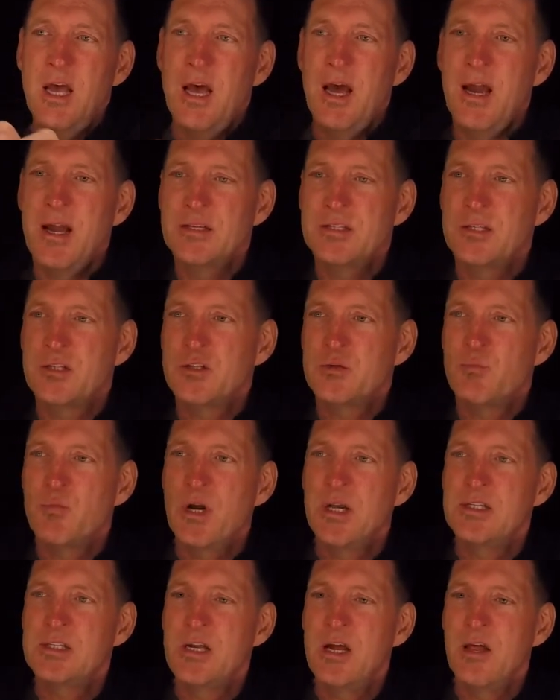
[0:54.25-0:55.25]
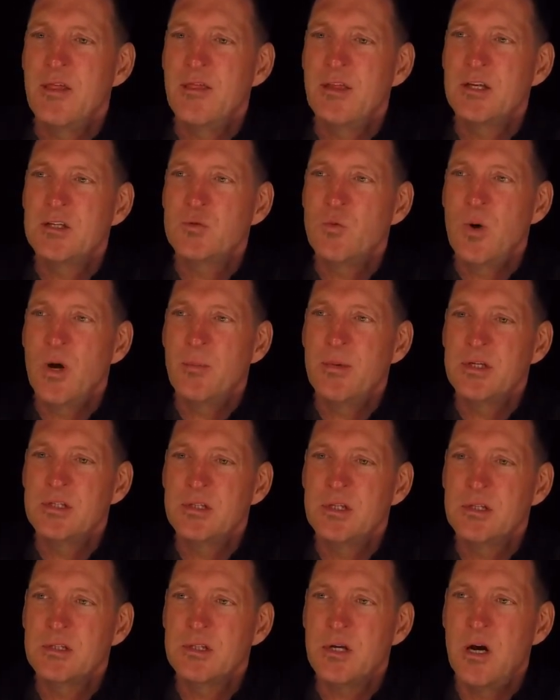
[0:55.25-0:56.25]
And as it spreads down this way, I'm going to
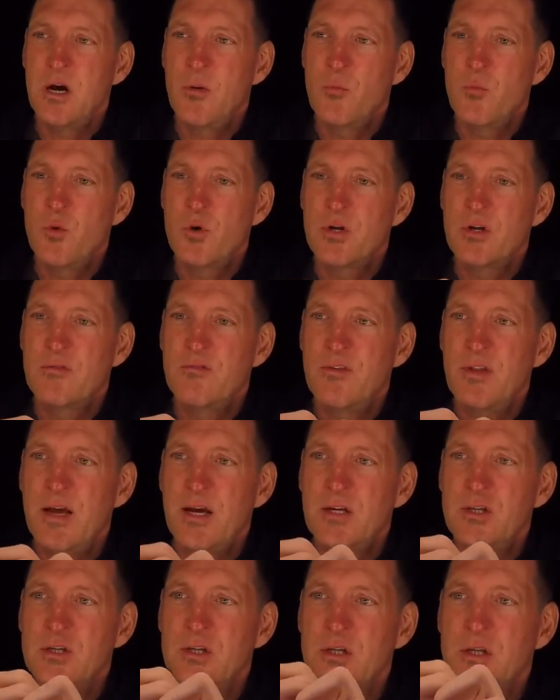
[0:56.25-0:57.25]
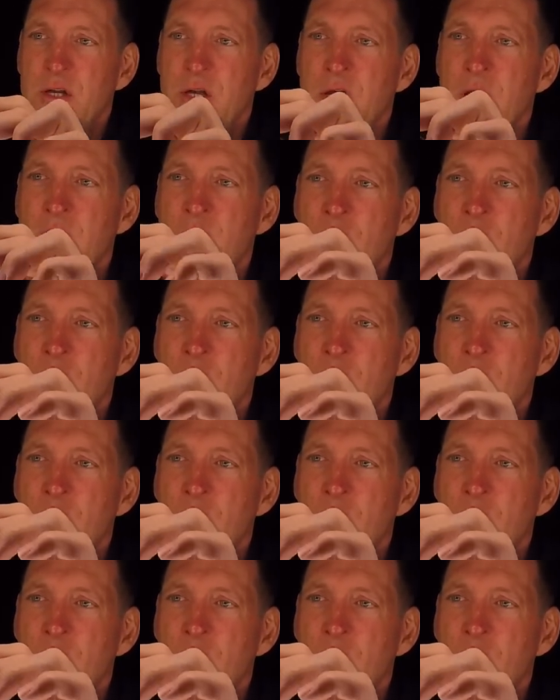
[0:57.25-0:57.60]
see this upward deflection.